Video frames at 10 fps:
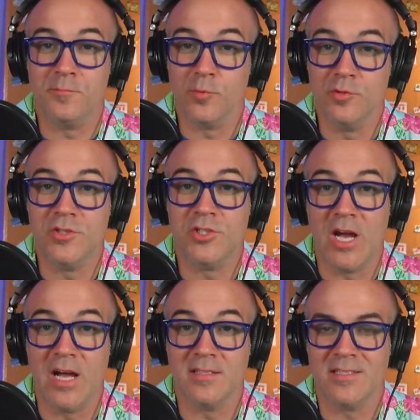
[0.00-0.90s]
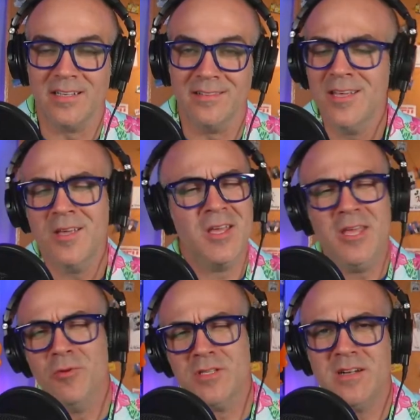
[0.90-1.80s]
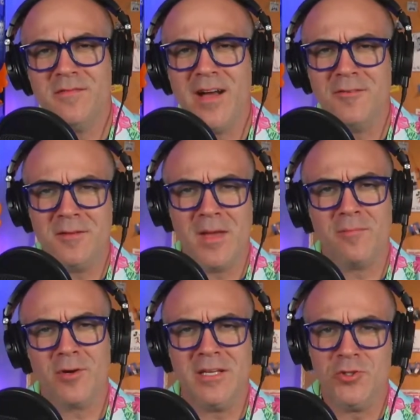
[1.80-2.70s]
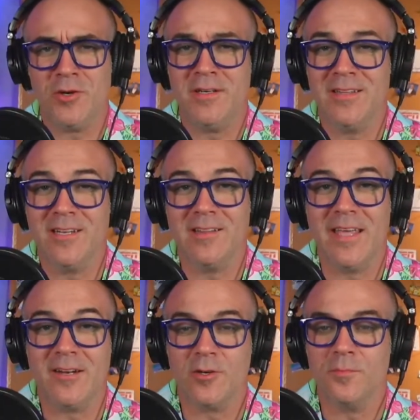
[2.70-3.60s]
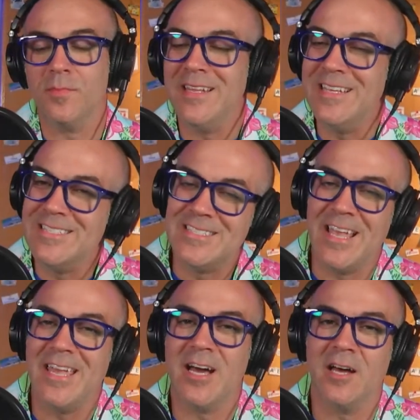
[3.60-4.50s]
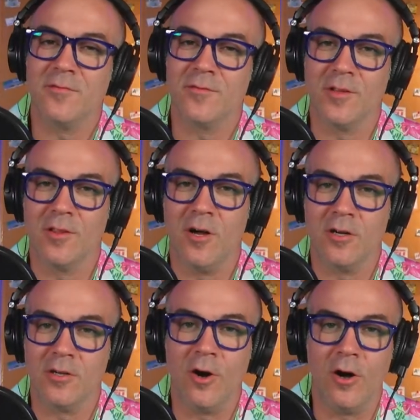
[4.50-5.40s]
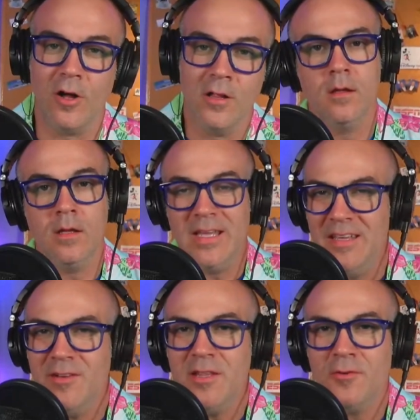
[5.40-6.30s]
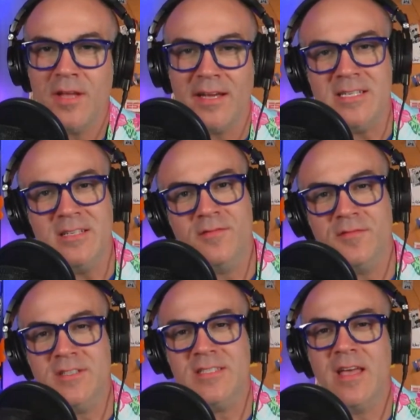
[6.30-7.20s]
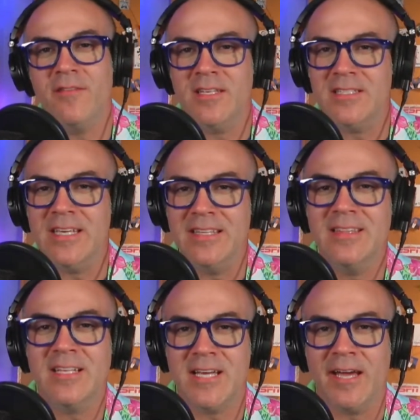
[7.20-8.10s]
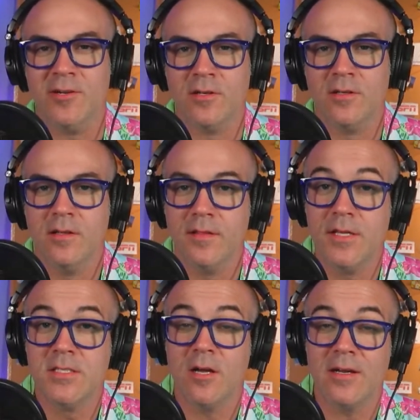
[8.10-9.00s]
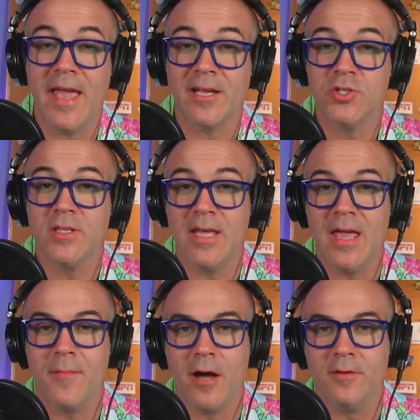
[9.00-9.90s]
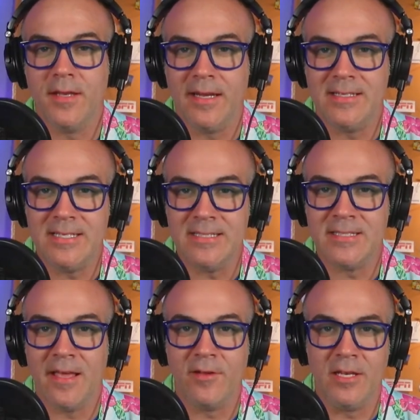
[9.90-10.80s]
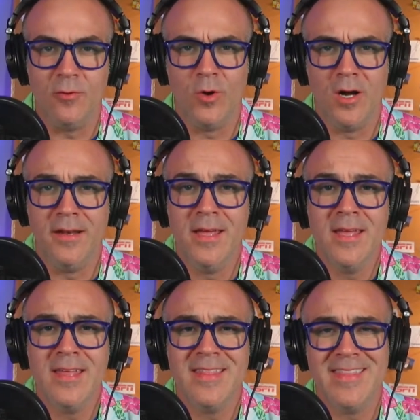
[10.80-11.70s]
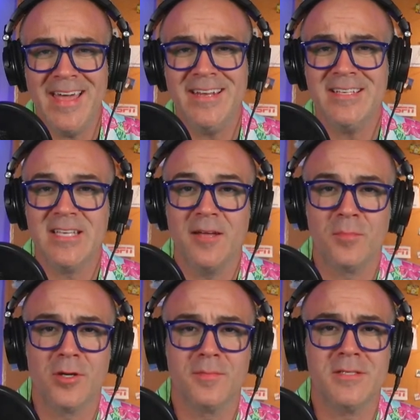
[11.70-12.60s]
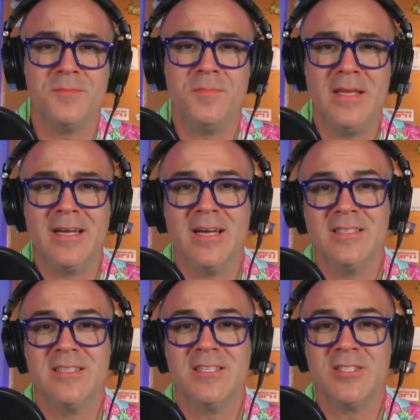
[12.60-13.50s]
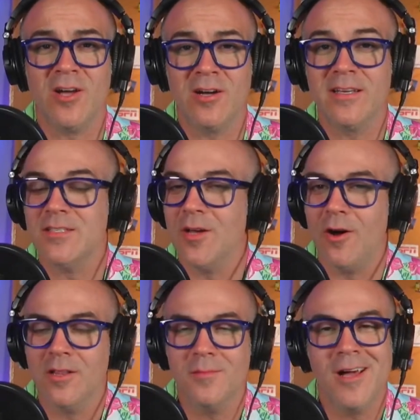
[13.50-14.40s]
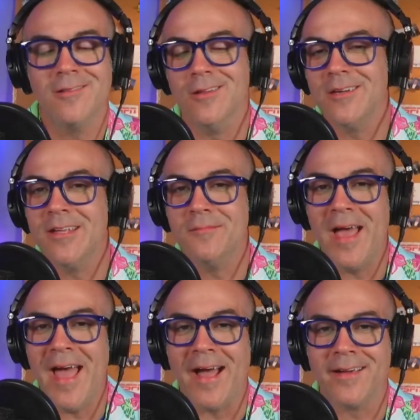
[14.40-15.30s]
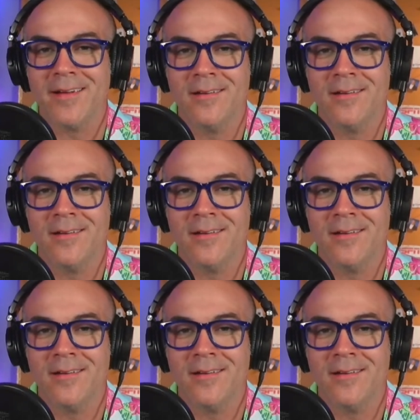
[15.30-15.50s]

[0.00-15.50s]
Bruce Johnston. He wasn't a founding member, he joined a little later, but he stayed on for the long haul. Even though 1957 is in the title, the song actually came out in 1971. That is on purpose because the song is all about looking back.